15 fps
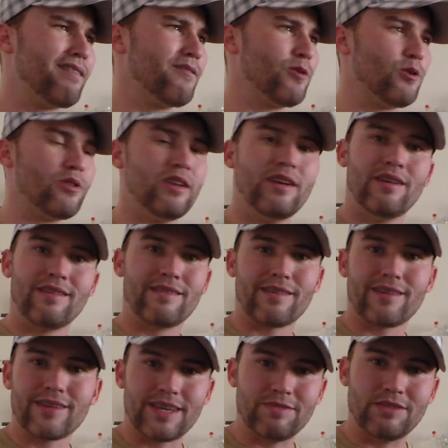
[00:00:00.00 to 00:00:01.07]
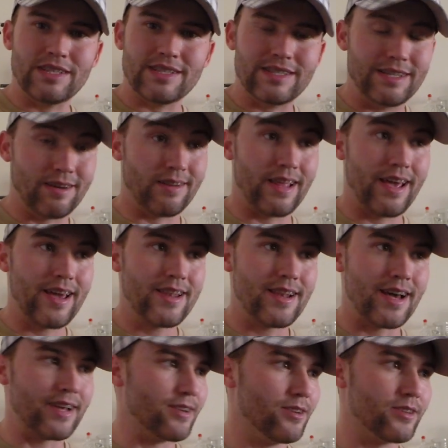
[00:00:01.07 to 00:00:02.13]
Well, they're going to give you this deer in the
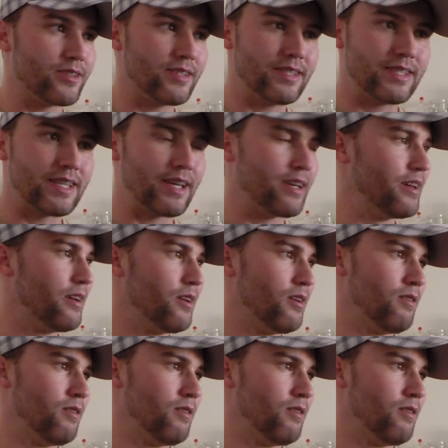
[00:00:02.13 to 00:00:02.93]
headlight look and say,